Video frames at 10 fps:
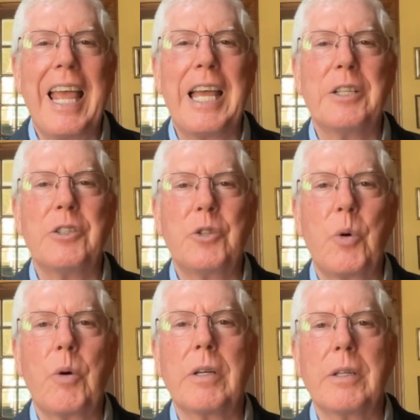and
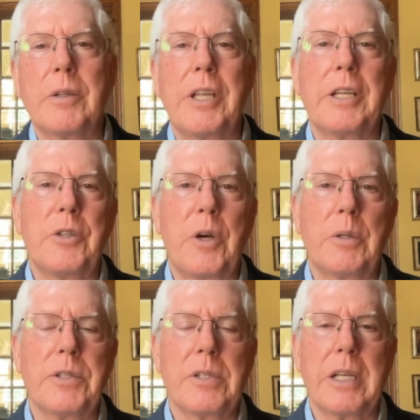toward the
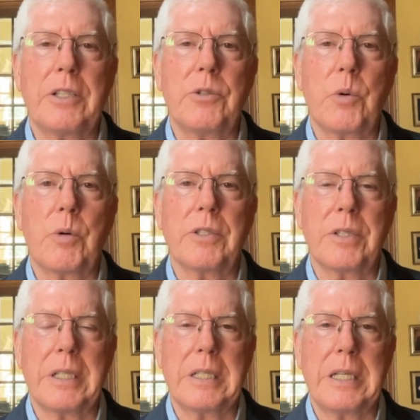adults and towards
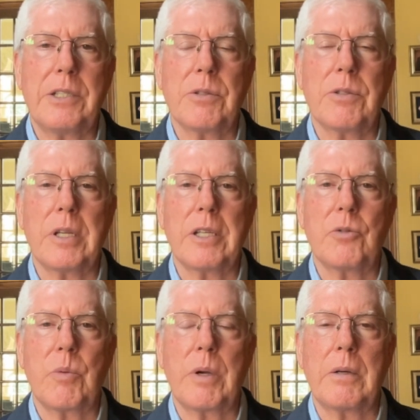the teachers
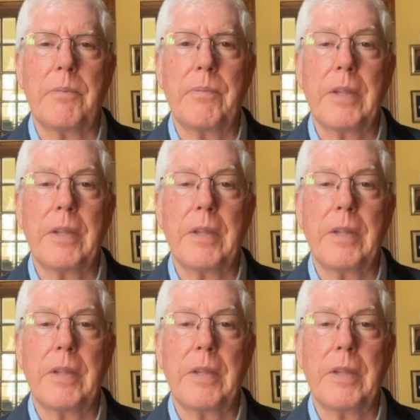as well.